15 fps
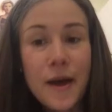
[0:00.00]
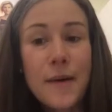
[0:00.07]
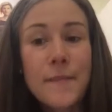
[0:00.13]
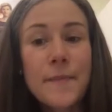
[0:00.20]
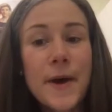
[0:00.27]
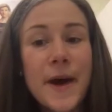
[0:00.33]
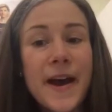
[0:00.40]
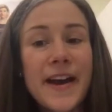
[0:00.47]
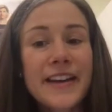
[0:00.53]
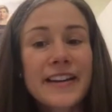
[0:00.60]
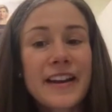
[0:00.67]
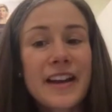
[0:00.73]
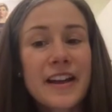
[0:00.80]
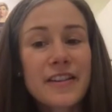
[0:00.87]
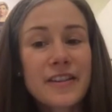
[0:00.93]
but
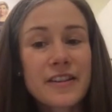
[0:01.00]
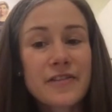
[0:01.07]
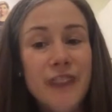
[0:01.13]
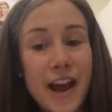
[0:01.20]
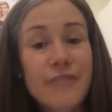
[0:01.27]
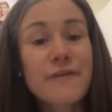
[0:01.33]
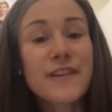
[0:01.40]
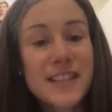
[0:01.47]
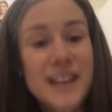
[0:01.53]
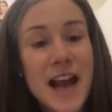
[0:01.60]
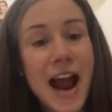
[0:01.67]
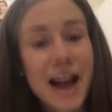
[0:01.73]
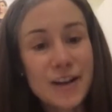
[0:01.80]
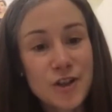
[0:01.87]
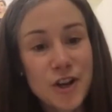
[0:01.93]
life as an
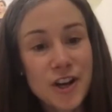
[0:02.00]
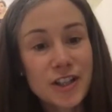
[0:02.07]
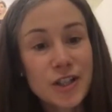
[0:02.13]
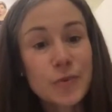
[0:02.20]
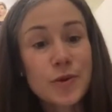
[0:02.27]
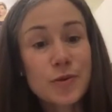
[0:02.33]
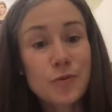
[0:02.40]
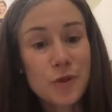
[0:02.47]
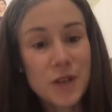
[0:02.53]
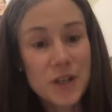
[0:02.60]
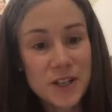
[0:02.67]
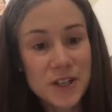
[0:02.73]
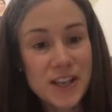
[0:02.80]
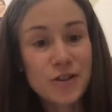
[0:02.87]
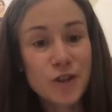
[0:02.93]
adjunct was
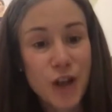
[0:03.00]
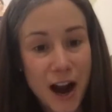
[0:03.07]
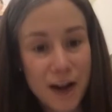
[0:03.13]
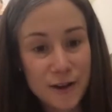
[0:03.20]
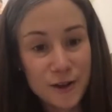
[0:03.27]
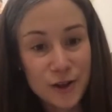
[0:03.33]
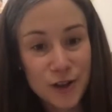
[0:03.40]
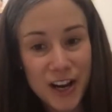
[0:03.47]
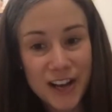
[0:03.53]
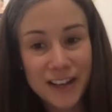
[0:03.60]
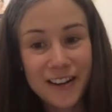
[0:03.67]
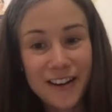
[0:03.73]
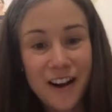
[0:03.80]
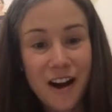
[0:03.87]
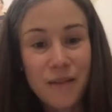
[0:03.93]
really challenging
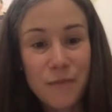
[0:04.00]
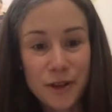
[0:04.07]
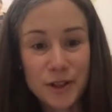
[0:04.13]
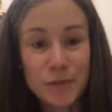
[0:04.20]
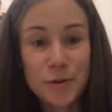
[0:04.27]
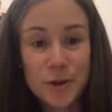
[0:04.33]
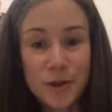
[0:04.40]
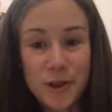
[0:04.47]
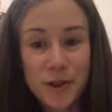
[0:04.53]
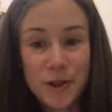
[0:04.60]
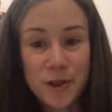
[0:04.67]
on multiple levels.